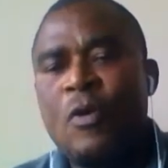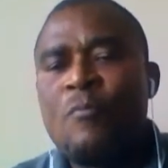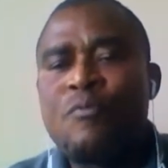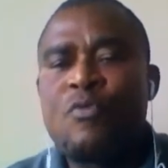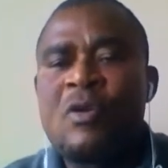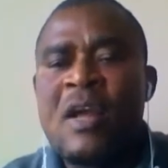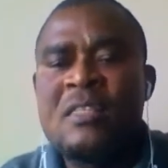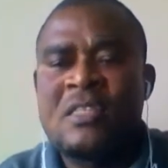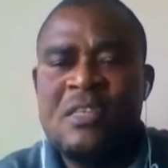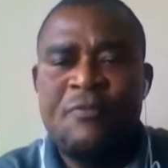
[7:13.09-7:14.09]
from
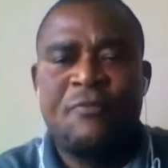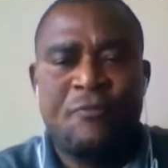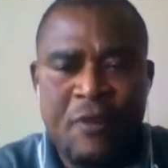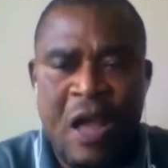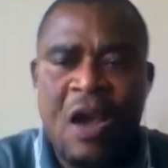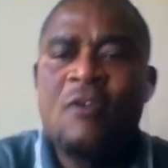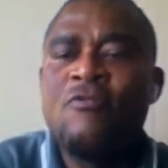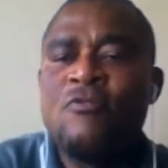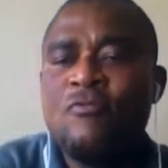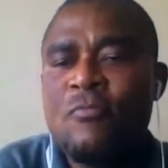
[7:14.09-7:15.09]
progressive
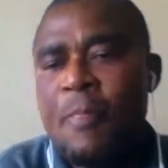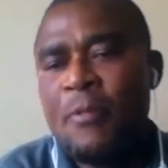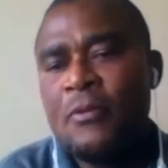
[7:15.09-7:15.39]
angle,